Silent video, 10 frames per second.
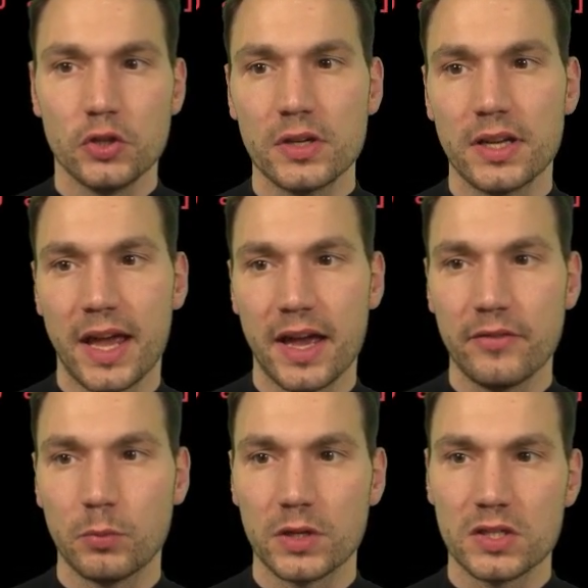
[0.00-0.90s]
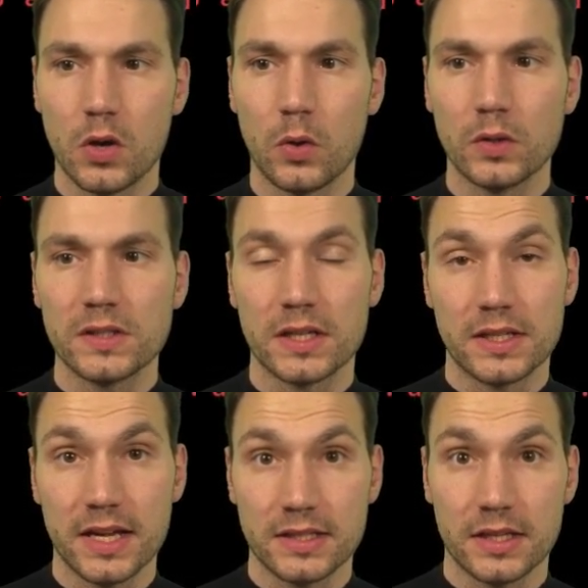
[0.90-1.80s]
you can have what is called a
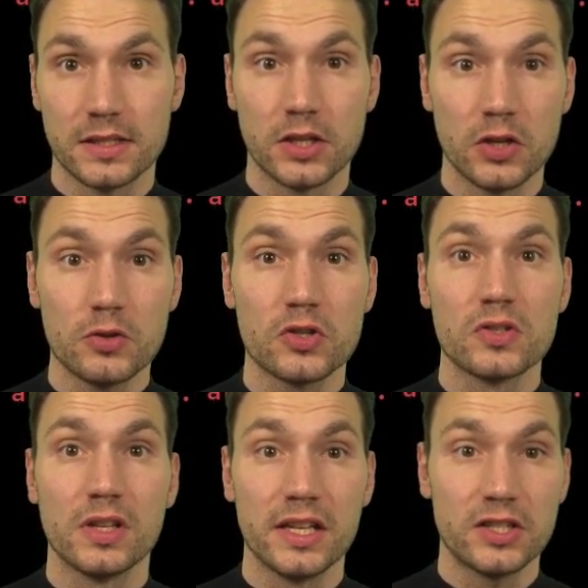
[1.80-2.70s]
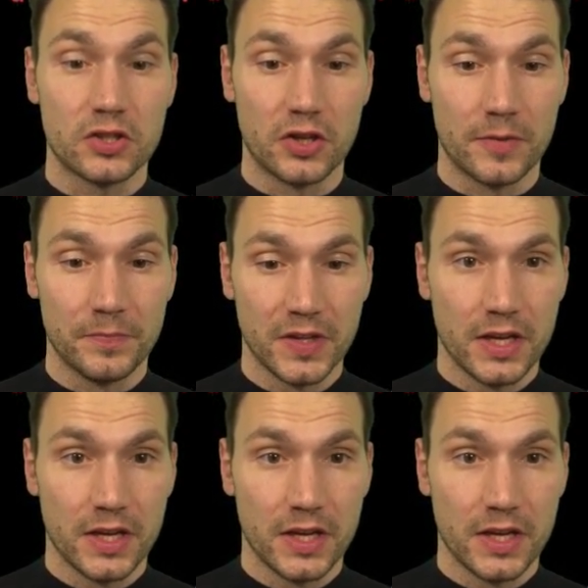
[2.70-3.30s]
test execution listener.